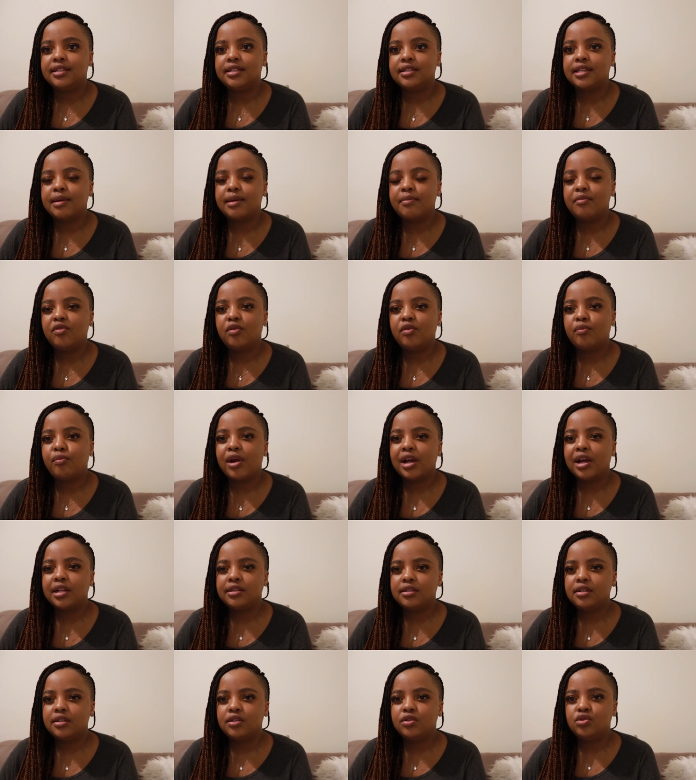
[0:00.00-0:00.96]
and some of the
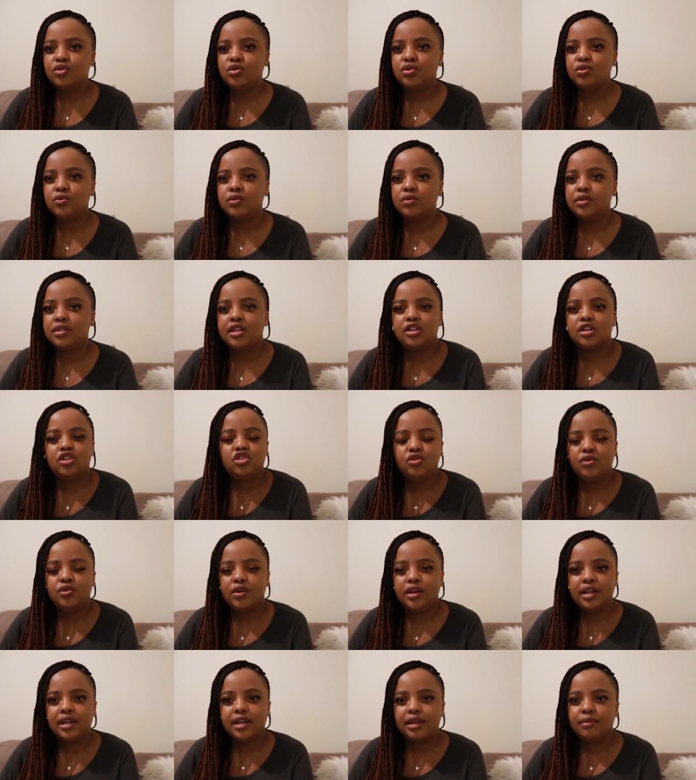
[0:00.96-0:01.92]
practical tools that you
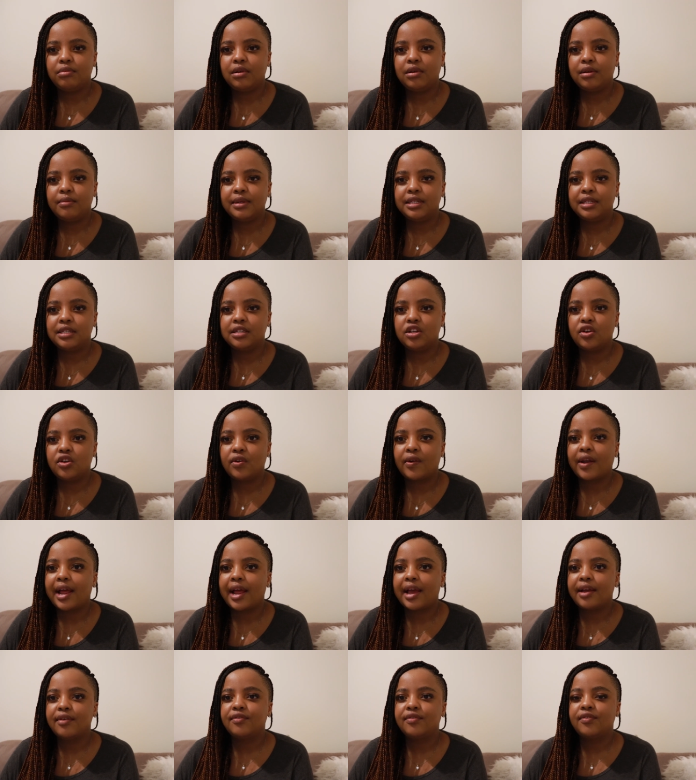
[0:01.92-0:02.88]
can implement in your
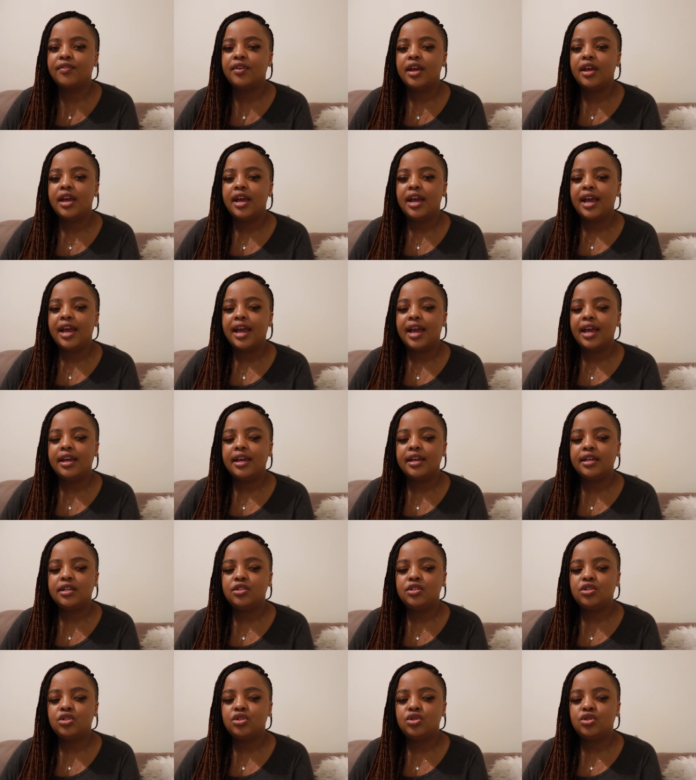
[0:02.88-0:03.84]
life
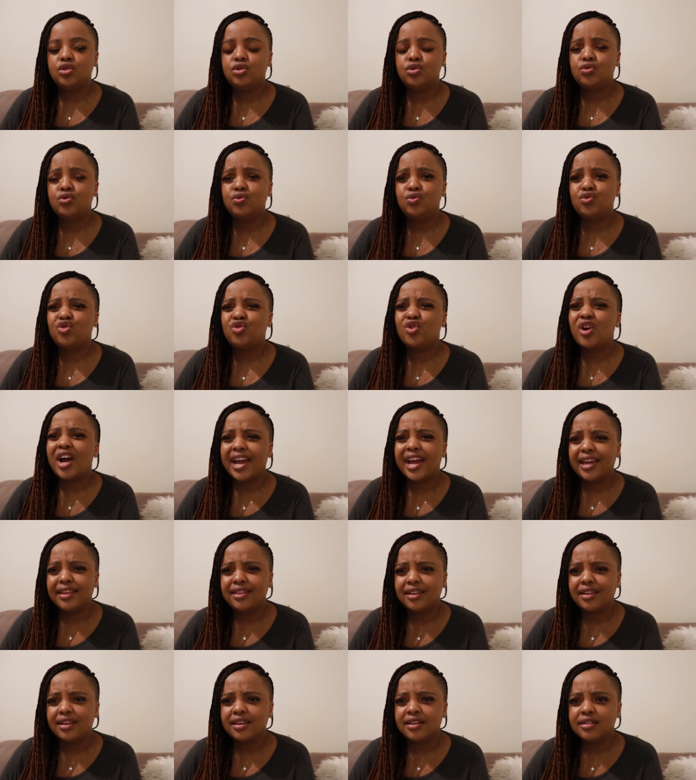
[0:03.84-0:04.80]
is to try
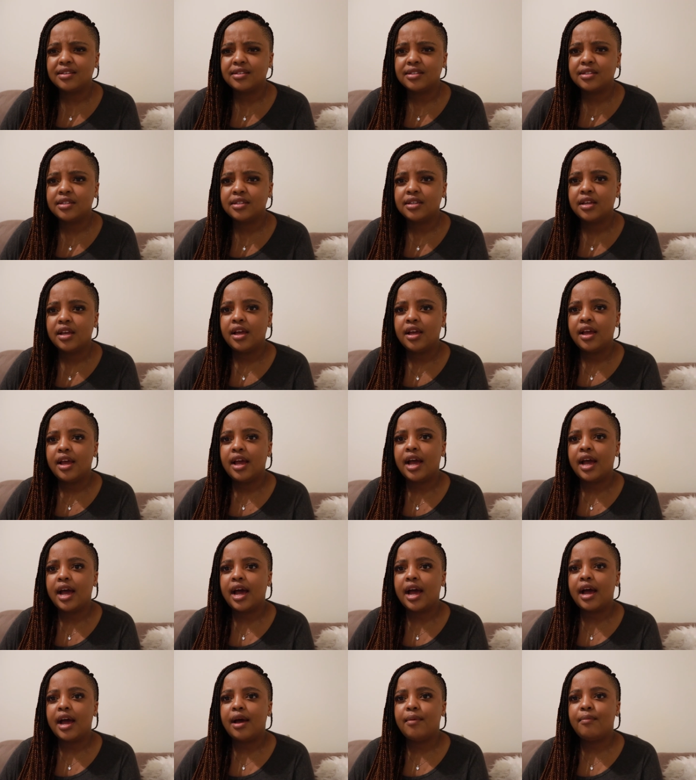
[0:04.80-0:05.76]
things.
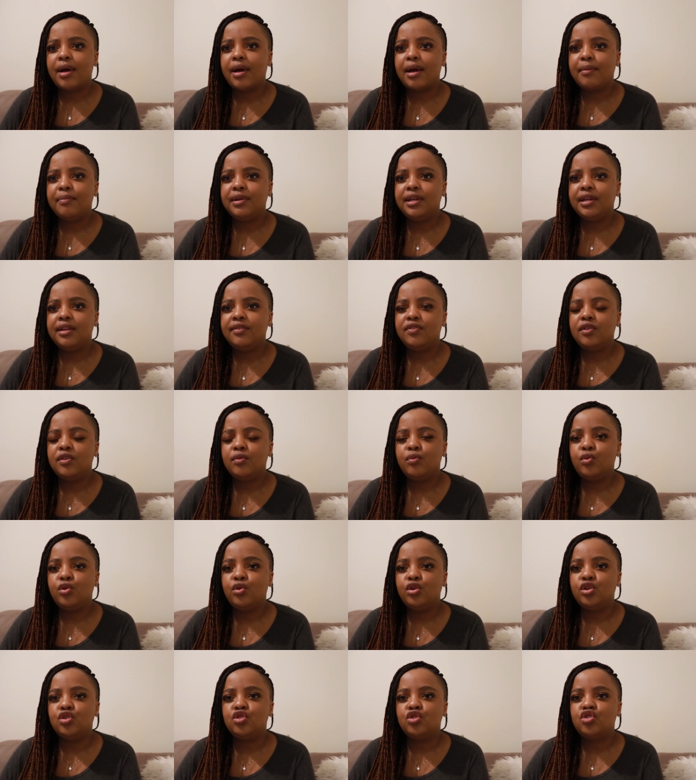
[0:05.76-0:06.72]
Um, I believe the
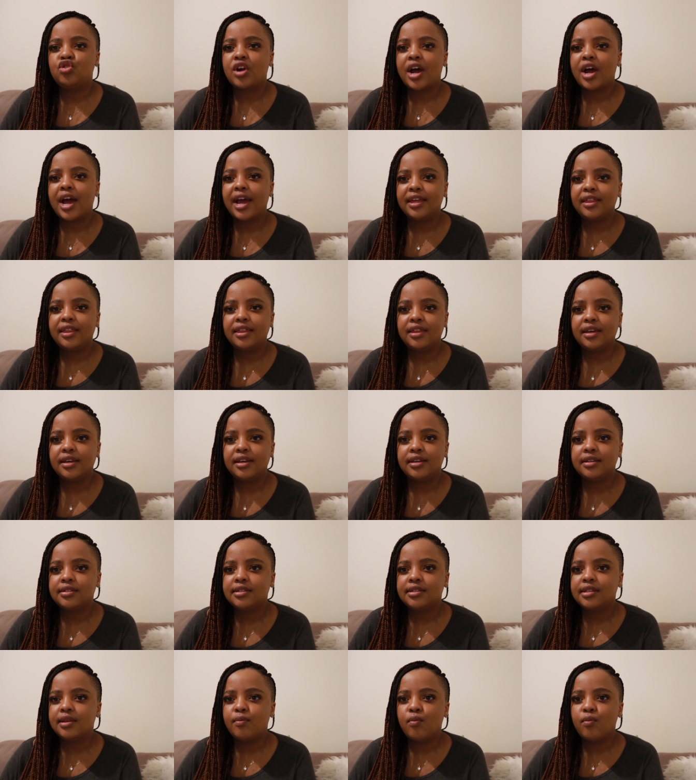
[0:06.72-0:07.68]
more you try
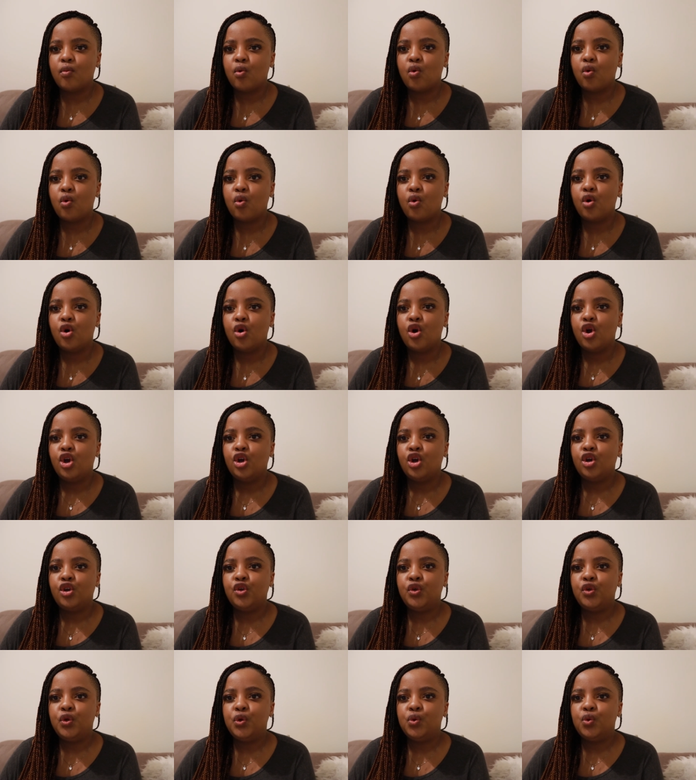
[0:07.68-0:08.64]
things, the more
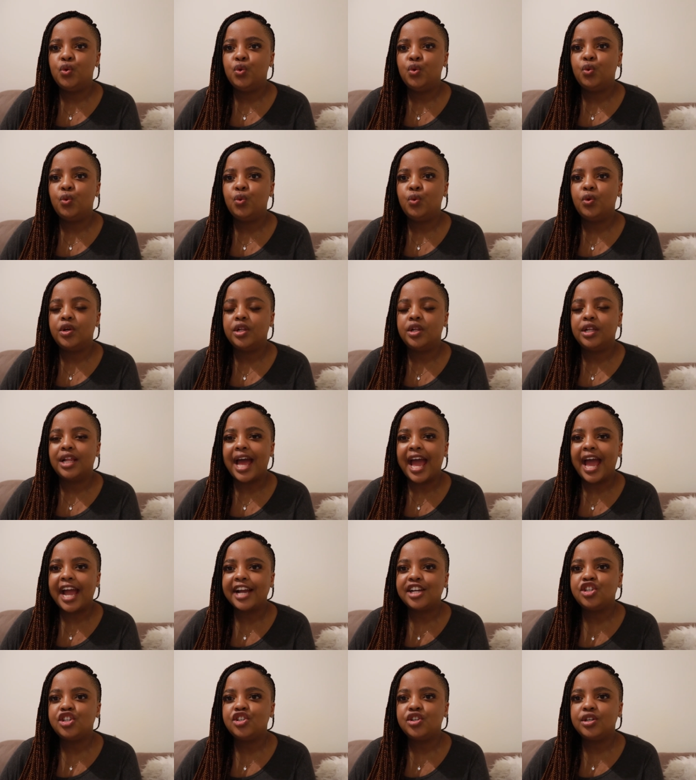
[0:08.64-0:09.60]
you will
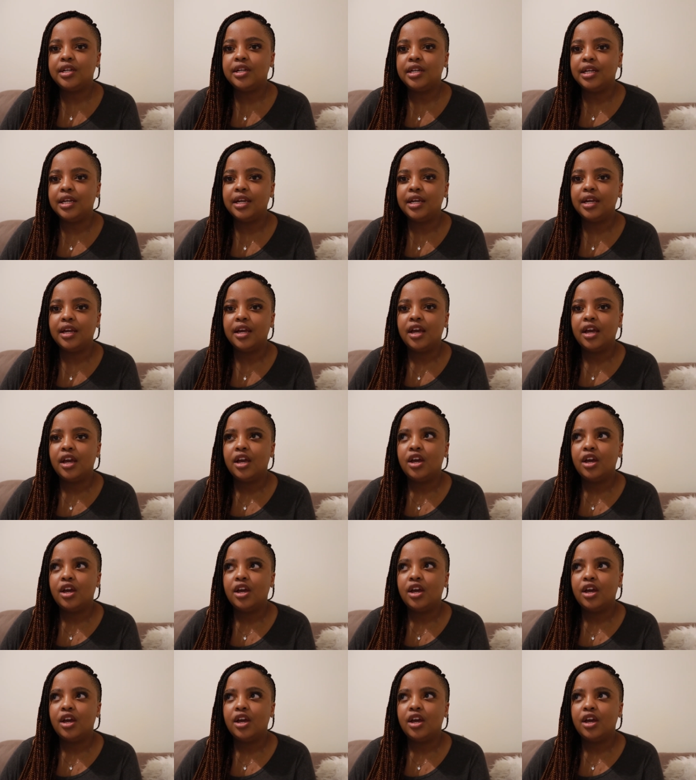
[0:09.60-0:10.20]
actually,